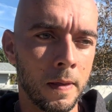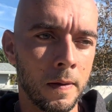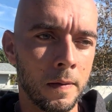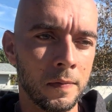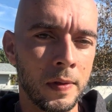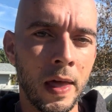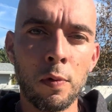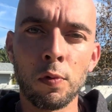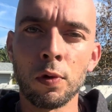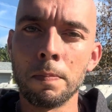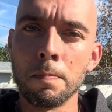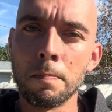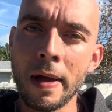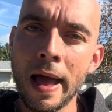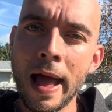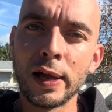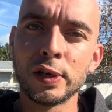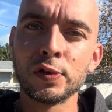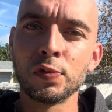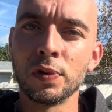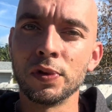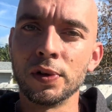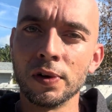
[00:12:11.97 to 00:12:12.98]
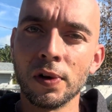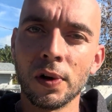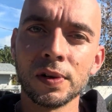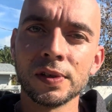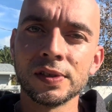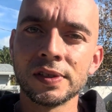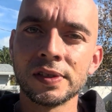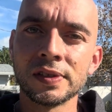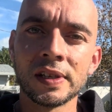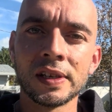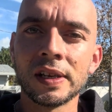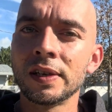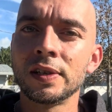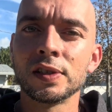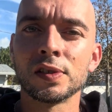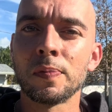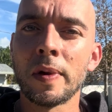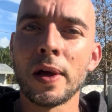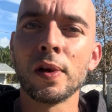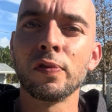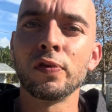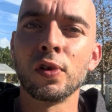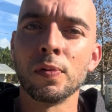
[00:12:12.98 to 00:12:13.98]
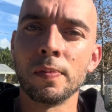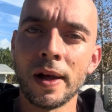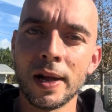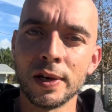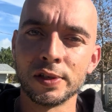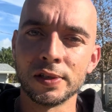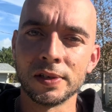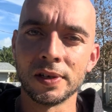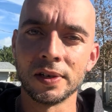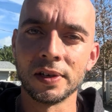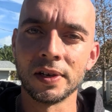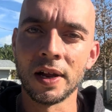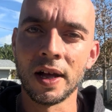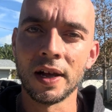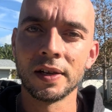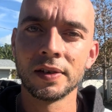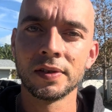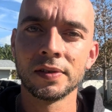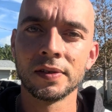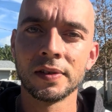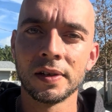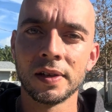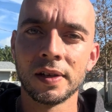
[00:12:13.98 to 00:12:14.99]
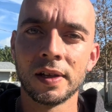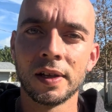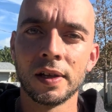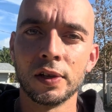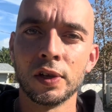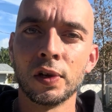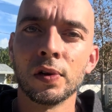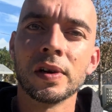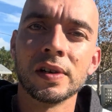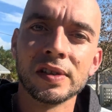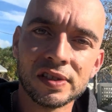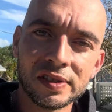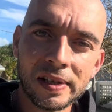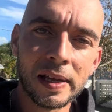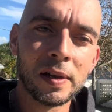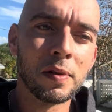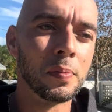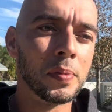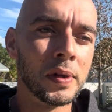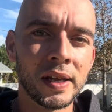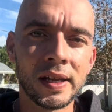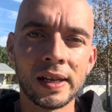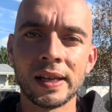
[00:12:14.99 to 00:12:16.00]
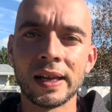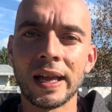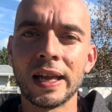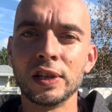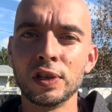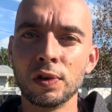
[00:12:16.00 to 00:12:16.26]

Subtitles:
would match with a narcissist, it doesn't matter if you imagine it or not. You're in a state of being and